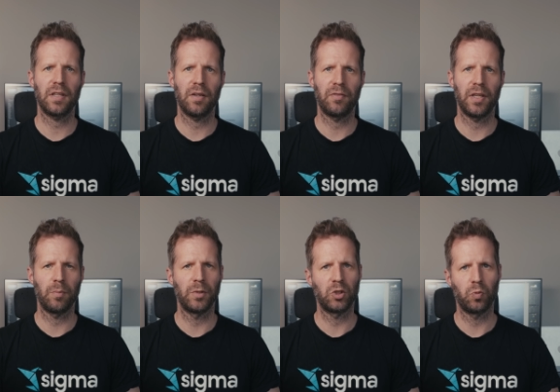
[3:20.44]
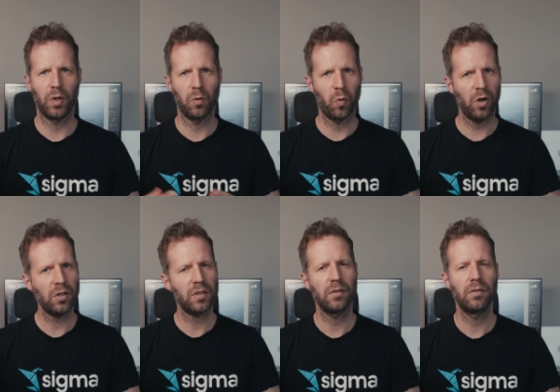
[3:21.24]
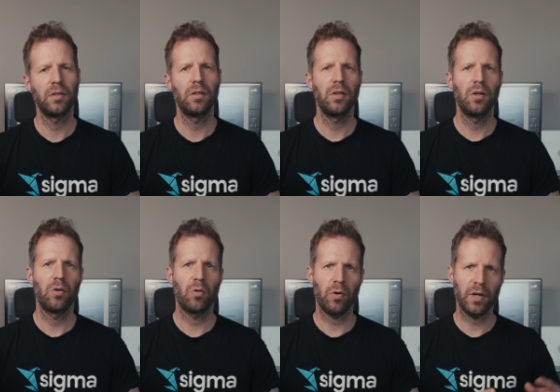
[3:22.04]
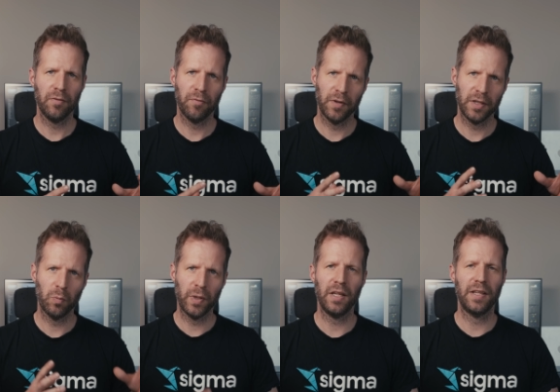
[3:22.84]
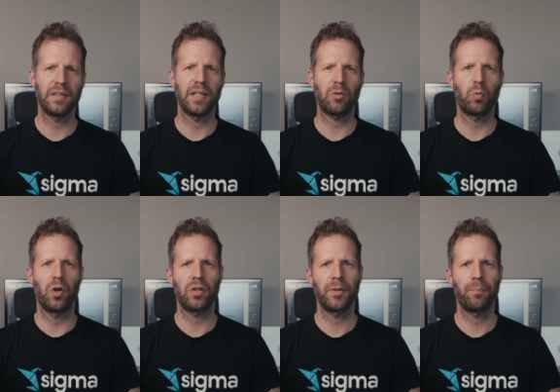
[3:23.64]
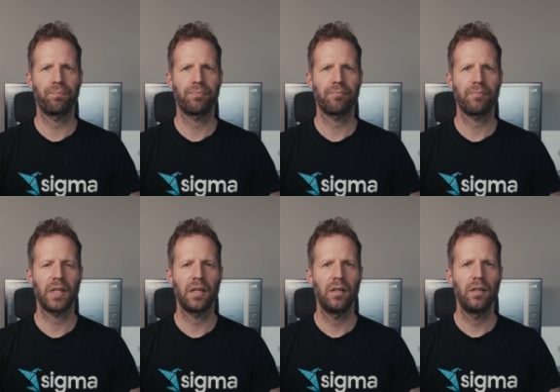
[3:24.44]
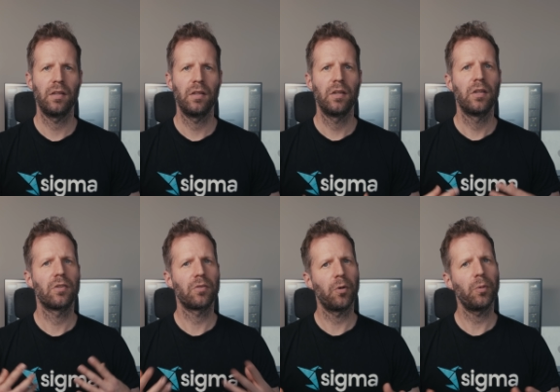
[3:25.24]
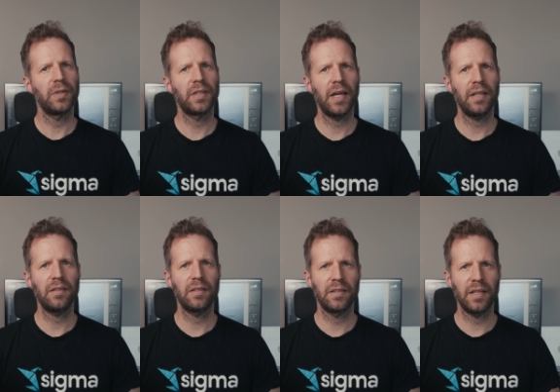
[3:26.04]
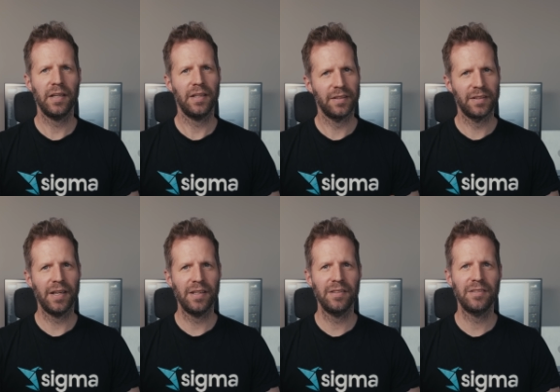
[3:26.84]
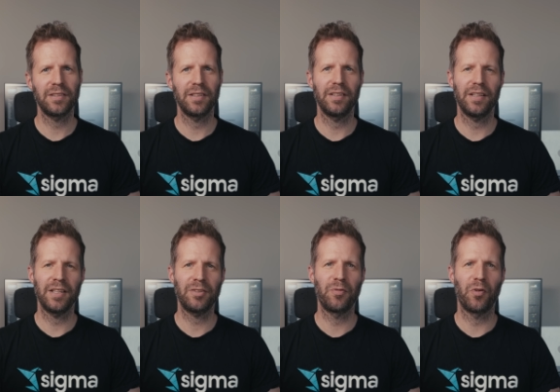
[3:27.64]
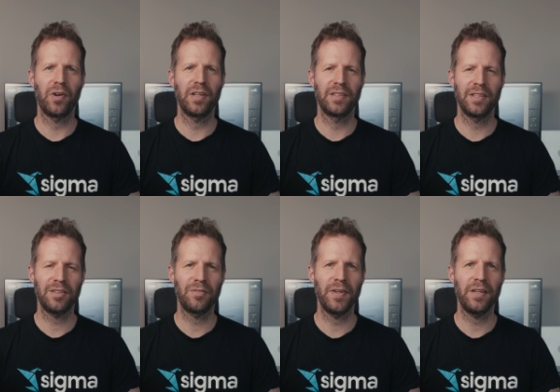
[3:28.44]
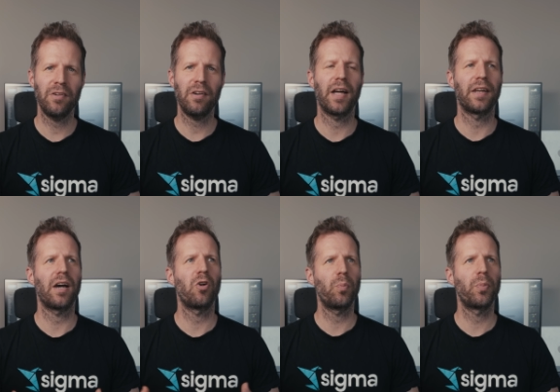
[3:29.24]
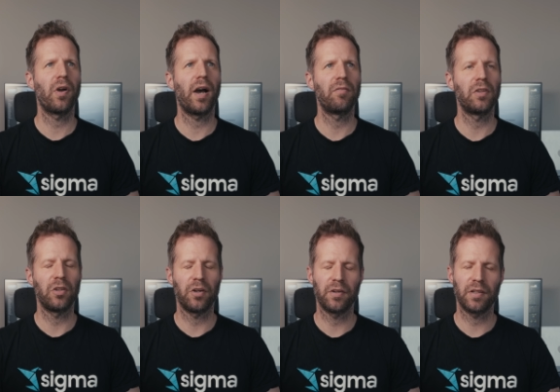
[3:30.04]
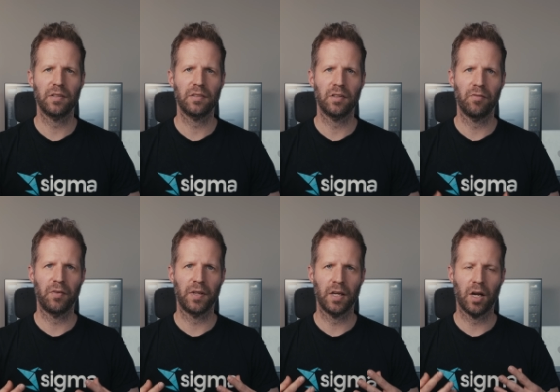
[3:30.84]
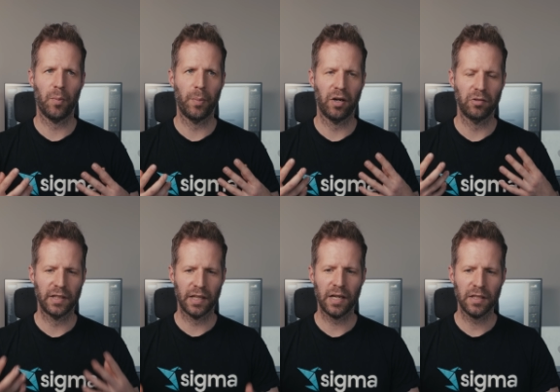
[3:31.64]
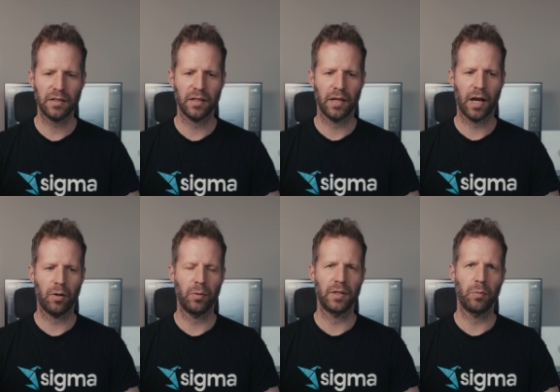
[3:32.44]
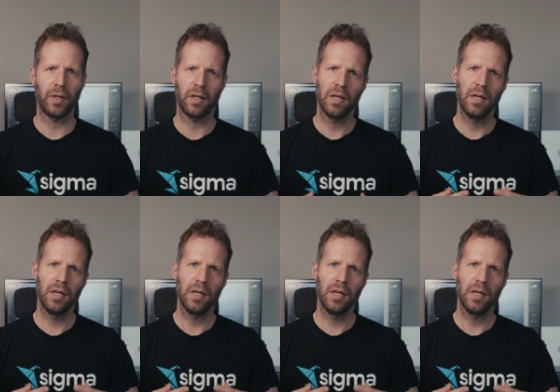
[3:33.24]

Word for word: if the image will work or if it will not work. So that, that, that is it for this video and I hope you have learned something about light and how it will